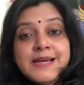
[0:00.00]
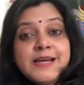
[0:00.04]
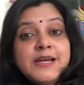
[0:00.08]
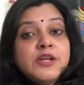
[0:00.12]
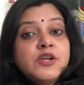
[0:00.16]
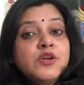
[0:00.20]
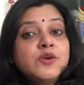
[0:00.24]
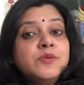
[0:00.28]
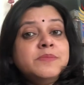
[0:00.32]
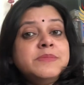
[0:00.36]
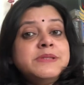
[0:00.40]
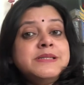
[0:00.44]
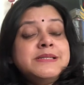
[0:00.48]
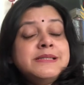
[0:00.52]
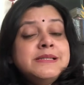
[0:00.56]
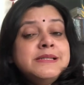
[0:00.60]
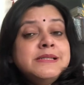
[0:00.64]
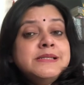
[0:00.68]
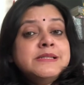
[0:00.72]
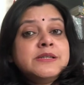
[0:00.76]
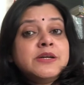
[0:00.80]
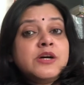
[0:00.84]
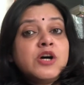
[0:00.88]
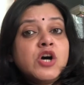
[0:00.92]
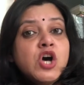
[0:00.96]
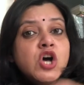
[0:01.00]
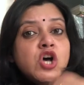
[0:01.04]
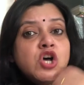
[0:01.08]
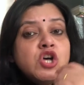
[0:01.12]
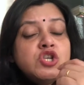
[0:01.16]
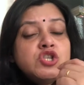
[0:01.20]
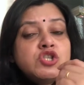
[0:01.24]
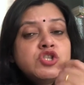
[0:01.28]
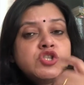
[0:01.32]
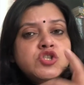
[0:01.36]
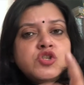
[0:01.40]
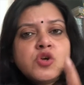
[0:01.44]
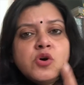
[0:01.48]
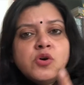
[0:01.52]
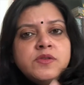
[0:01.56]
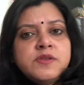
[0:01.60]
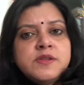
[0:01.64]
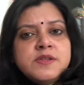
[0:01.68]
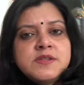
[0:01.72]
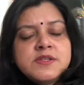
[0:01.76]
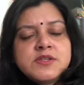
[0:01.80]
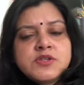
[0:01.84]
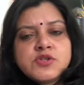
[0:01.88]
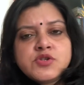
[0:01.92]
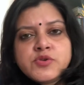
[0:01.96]
And Matilda saw the
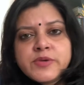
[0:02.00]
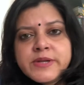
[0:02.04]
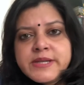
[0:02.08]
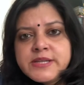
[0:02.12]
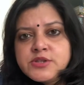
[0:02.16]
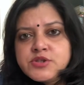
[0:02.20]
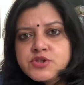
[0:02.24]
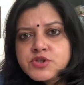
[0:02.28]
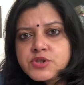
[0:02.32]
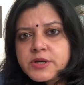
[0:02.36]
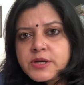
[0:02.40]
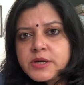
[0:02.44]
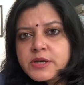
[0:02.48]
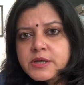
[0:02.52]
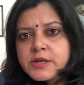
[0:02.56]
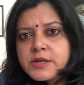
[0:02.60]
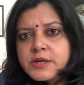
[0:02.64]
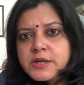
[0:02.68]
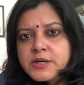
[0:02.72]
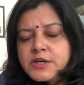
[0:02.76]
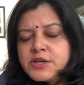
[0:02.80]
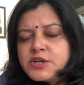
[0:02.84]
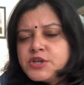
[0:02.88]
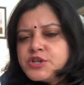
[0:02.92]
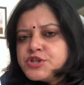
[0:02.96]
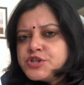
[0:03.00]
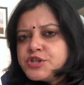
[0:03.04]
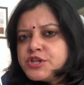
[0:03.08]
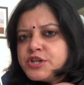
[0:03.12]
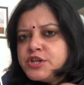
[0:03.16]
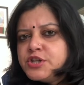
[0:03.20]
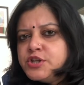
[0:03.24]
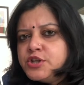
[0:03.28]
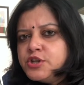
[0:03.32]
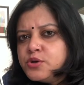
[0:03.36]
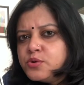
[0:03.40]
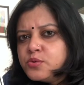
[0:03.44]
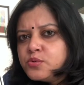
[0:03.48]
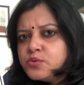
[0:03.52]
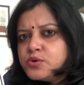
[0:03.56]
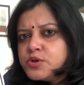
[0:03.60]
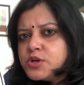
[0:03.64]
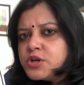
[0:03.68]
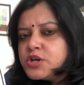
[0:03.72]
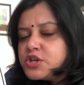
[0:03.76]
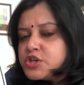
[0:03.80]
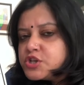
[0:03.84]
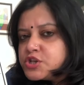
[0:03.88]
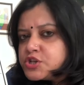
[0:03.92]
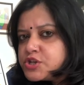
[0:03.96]
stranger. She knew
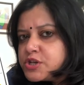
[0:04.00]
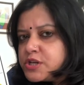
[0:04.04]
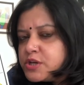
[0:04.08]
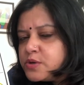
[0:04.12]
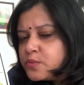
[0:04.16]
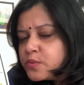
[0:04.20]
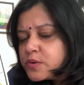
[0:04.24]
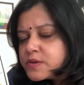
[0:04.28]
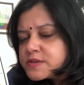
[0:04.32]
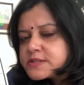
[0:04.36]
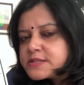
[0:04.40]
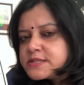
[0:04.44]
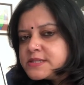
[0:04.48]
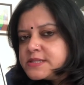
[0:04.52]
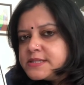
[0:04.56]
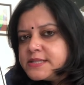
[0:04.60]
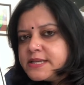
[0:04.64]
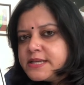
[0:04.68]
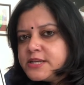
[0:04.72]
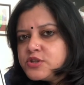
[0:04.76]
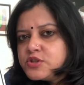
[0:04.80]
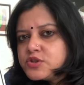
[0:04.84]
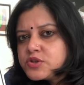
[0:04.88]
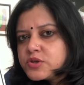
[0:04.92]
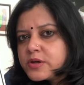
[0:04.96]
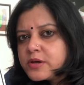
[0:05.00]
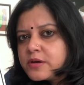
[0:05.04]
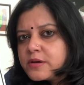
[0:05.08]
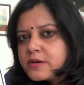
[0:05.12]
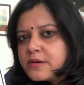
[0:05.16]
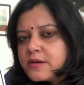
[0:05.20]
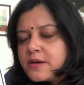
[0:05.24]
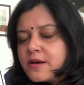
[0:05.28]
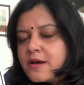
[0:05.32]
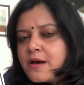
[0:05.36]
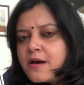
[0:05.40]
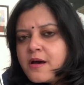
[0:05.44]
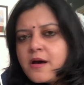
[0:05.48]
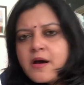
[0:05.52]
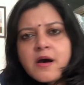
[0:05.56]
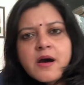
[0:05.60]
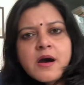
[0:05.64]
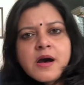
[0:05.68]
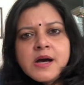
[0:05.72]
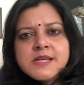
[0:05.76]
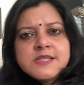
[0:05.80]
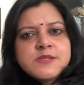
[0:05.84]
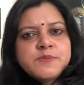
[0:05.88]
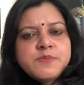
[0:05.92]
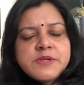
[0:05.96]
she was in danger. Her
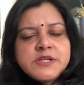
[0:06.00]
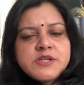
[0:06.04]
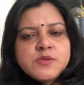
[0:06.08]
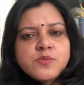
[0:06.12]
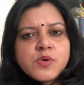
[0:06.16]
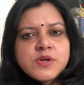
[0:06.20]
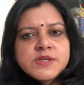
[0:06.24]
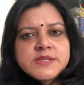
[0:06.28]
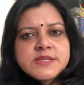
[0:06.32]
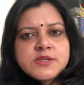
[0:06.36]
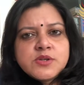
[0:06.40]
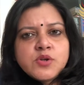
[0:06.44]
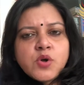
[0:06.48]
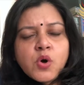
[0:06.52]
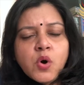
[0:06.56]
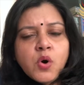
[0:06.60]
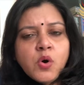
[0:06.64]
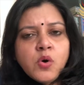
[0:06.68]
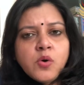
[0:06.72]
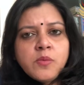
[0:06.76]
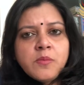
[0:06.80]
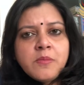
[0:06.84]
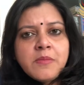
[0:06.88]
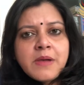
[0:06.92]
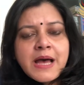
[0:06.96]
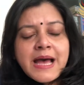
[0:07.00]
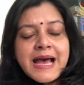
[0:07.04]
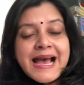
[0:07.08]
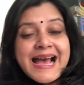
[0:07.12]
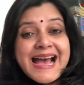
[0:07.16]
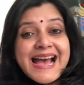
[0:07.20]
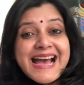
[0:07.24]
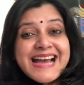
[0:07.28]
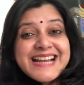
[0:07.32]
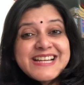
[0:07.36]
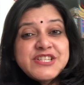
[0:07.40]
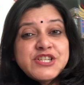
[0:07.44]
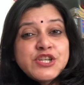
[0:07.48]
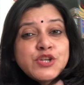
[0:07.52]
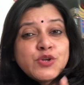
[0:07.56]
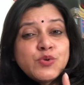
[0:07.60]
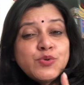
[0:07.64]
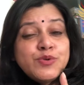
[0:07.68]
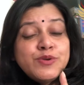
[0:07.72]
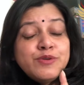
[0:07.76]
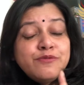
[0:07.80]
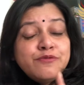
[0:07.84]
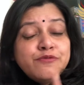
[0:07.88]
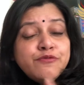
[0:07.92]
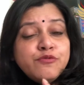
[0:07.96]
husband wasn't home and she
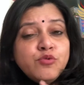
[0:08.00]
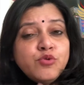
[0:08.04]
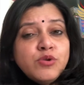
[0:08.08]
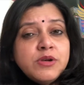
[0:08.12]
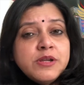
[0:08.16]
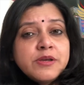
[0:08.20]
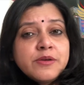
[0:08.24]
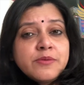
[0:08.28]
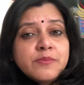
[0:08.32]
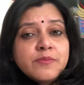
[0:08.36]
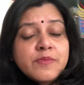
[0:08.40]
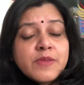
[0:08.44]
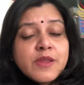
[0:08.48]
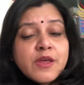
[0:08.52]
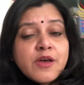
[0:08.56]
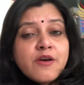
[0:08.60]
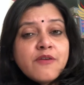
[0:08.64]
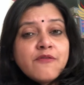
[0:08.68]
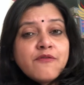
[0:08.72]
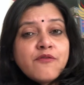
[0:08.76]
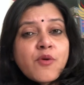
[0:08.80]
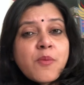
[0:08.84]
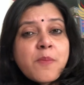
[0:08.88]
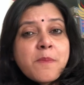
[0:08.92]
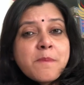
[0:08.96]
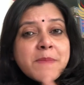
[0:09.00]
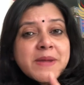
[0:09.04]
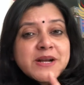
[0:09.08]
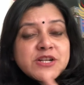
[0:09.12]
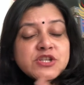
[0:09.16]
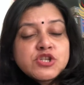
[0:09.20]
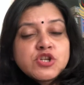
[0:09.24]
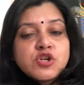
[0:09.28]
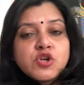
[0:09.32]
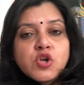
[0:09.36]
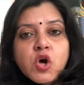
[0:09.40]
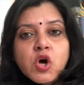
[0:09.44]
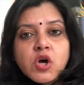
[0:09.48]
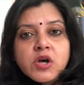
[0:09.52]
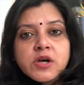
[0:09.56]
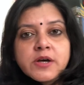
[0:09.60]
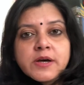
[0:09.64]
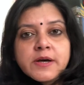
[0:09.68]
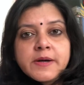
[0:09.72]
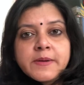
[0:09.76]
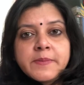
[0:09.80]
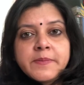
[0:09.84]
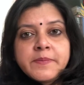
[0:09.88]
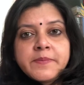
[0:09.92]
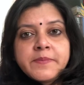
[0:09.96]
couldn't fool him for much
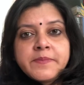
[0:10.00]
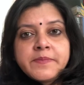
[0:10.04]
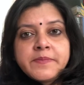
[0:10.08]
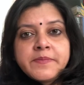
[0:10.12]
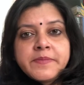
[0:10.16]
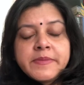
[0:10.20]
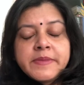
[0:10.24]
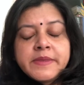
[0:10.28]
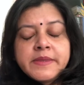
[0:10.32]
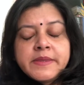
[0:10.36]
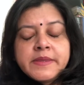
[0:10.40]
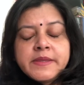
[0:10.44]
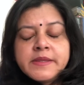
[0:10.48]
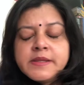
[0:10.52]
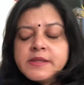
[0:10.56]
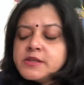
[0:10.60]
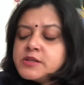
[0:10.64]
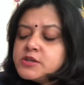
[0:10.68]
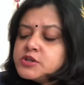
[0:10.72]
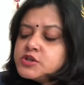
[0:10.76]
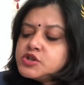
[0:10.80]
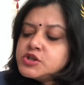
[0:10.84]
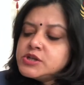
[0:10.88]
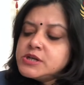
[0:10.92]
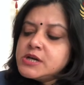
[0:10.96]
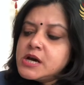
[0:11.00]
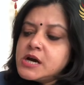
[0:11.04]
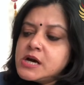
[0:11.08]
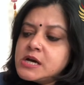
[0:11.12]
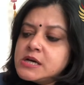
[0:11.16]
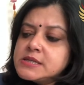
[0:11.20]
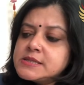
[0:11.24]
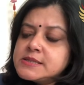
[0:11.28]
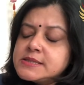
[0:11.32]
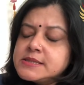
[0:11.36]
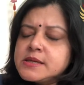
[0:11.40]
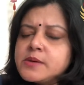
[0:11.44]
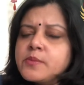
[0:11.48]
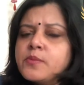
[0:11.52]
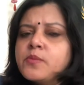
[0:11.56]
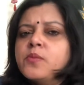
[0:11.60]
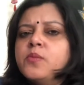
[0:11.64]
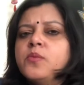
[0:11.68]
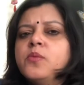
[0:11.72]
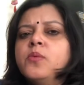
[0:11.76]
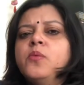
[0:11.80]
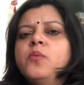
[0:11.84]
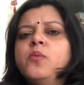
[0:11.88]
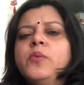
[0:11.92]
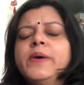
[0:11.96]
longer. She asked him,
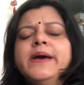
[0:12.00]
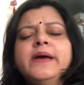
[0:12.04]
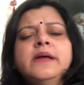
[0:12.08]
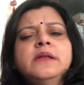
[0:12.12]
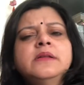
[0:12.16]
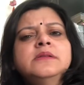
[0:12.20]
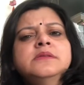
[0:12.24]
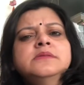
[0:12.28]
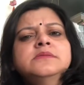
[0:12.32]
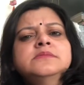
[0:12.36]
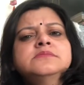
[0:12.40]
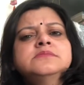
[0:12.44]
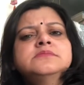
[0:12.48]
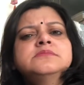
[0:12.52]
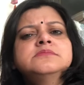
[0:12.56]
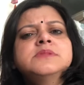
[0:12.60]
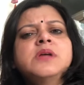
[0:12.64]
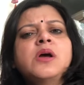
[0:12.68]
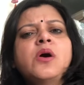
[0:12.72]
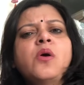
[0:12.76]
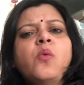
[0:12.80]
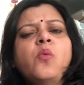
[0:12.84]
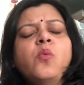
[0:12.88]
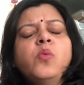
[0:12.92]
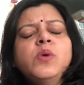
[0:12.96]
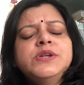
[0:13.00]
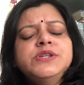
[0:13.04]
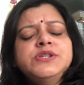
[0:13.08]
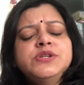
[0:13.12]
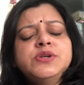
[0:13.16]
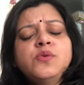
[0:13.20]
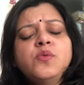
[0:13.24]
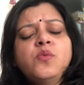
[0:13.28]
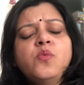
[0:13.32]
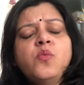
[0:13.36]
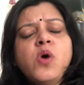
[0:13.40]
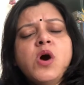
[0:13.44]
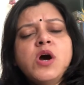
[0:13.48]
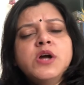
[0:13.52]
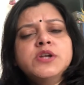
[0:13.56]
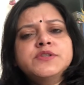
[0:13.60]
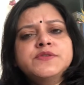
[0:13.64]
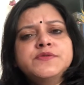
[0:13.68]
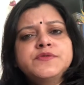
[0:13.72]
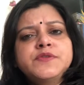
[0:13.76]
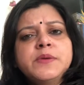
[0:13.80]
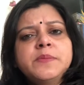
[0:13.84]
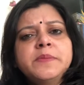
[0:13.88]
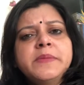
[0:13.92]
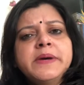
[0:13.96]
"Well, what do you
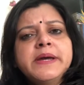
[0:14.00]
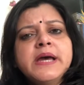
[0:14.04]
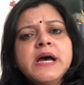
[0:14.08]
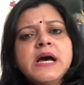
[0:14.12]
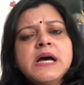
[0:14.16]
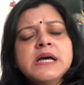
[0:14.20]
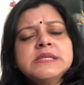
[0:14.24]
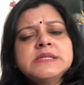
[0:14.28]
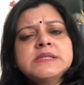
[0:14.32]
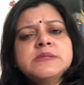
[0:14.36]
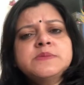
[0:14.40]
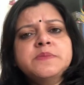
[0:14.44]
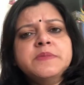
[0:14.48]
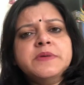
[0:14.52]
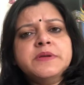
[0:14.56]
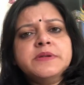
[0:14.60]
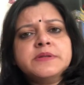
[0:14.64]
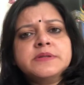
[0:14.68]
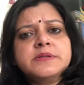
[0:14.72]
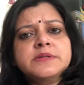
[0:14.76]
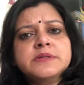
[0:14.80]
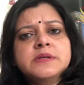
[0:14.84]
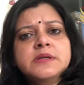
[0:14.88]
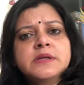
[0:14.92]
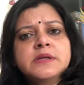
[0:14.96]
want from my husband?"